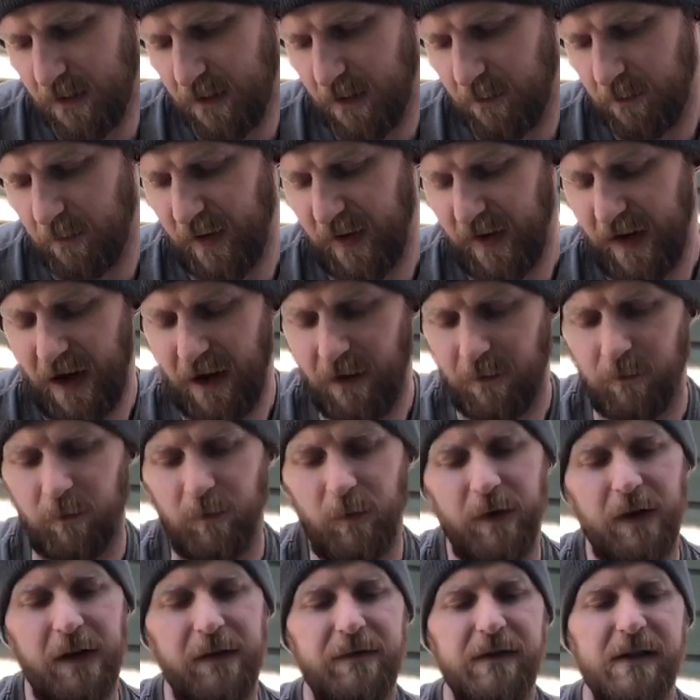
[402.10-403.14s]
But yeah,
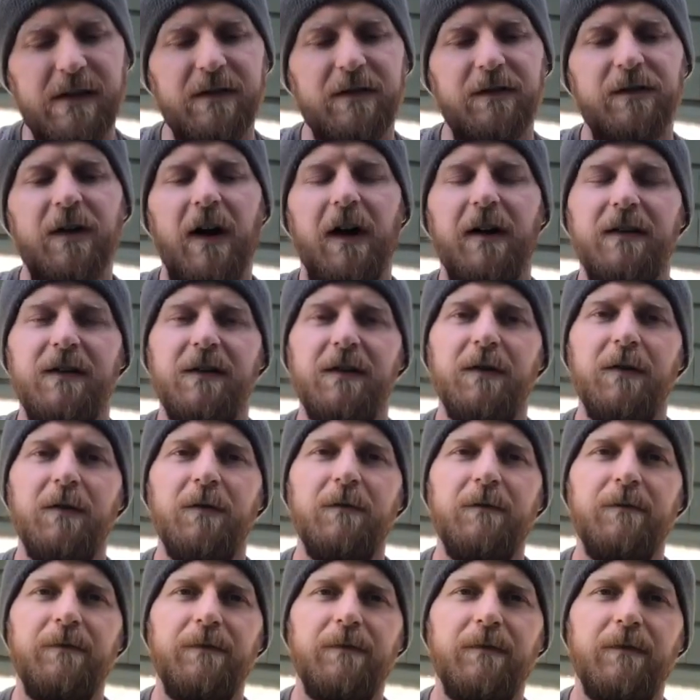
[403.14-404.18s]
we'll give these a shot too.
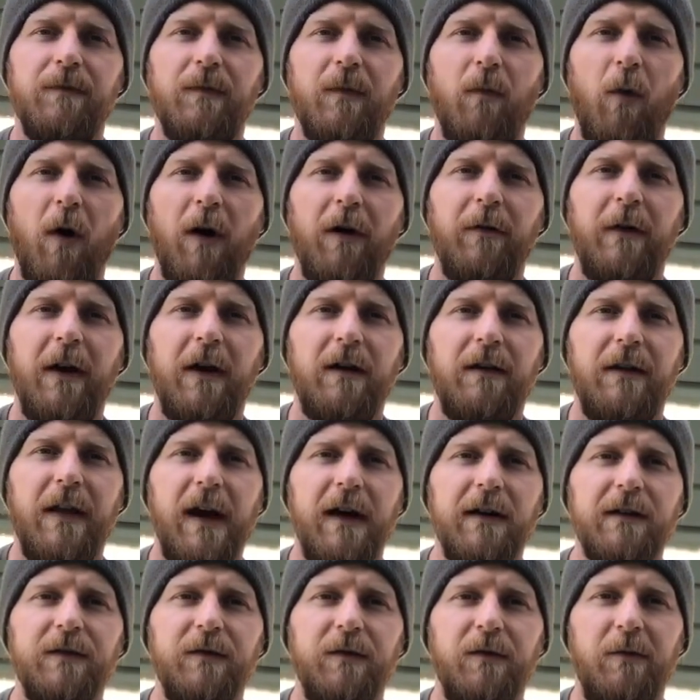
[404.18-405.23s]
Walk around in the
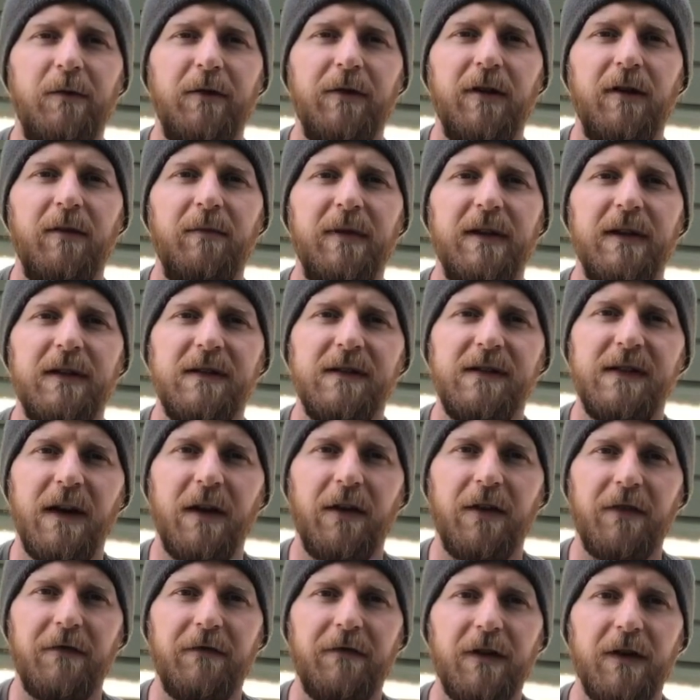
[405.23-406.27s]
house with them a little bit, see how
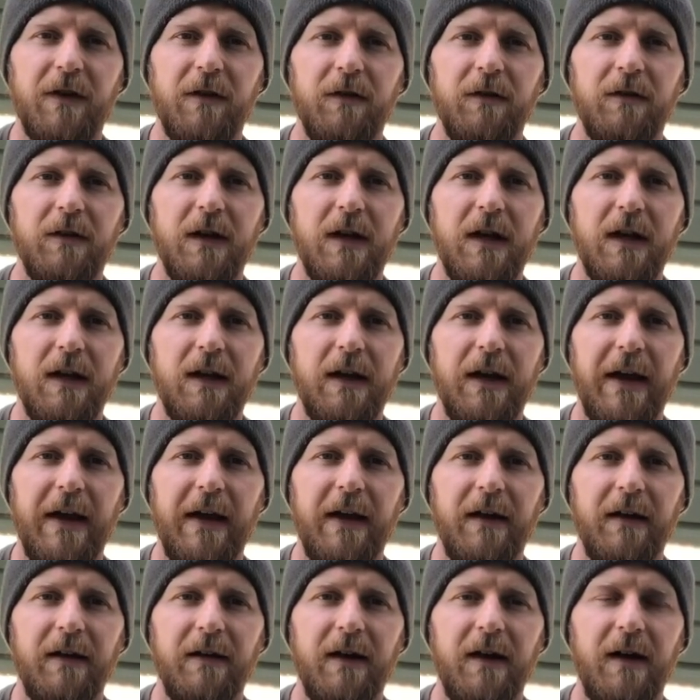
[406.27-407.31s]
they feel,
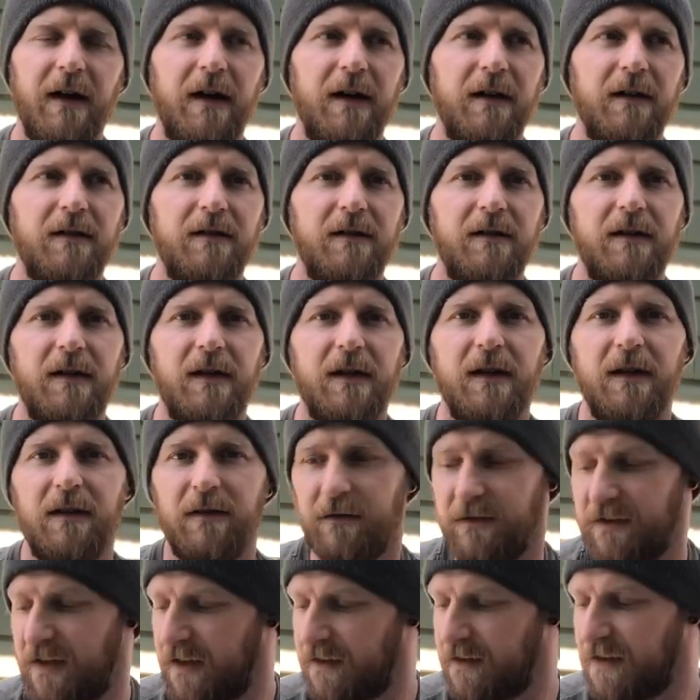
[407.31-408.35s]
and
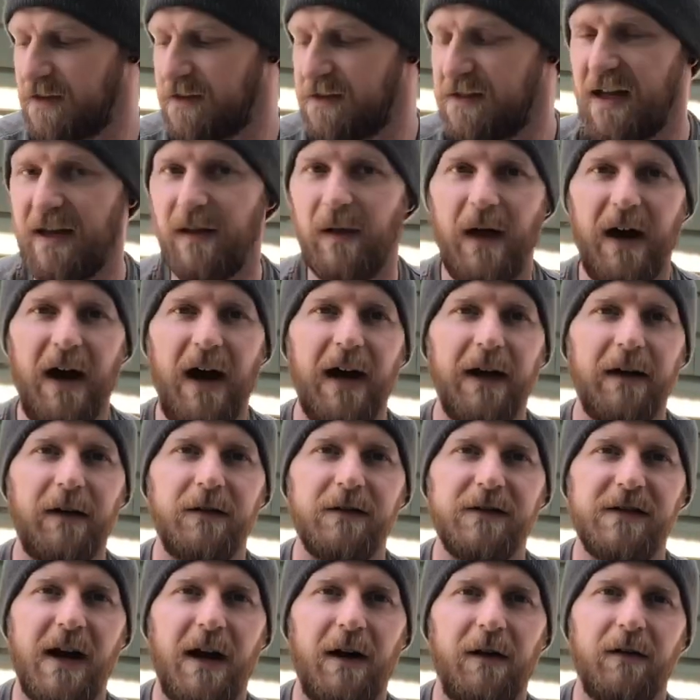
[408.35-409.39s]
we'll take these daylight
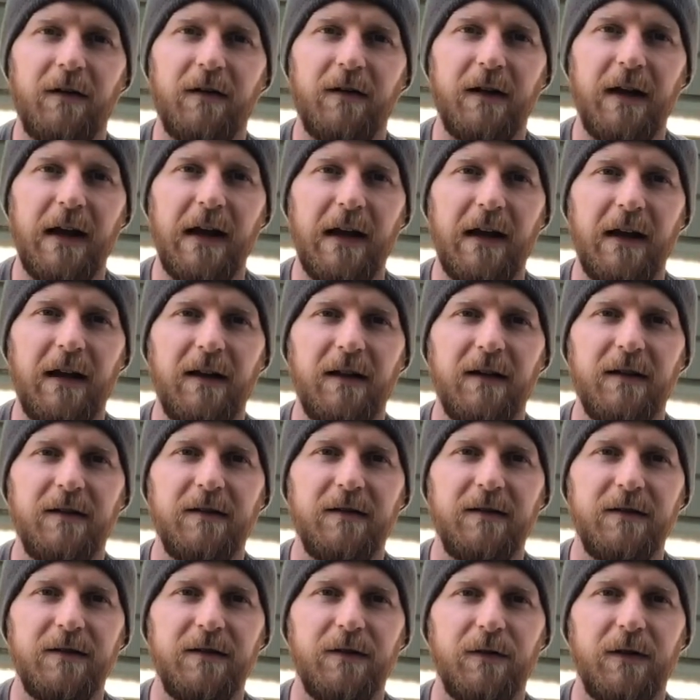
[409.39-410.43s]
hikers out and
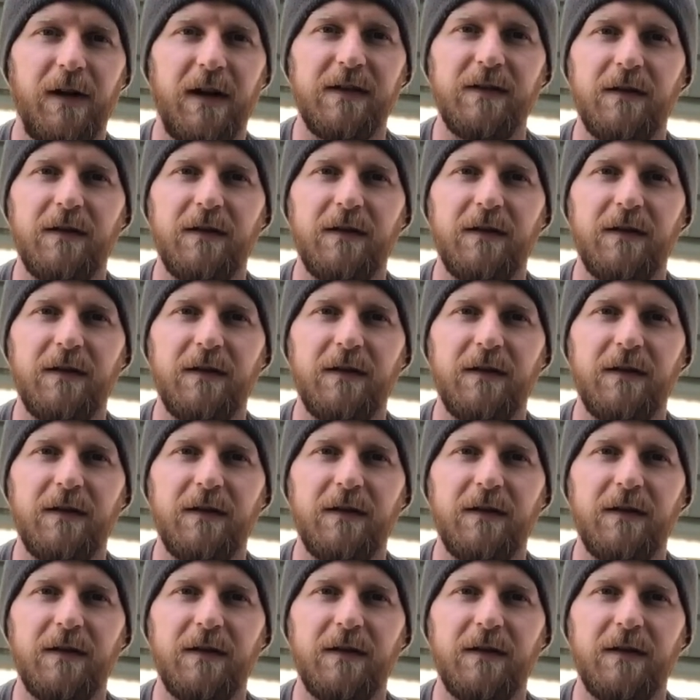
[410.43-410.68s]
do a nice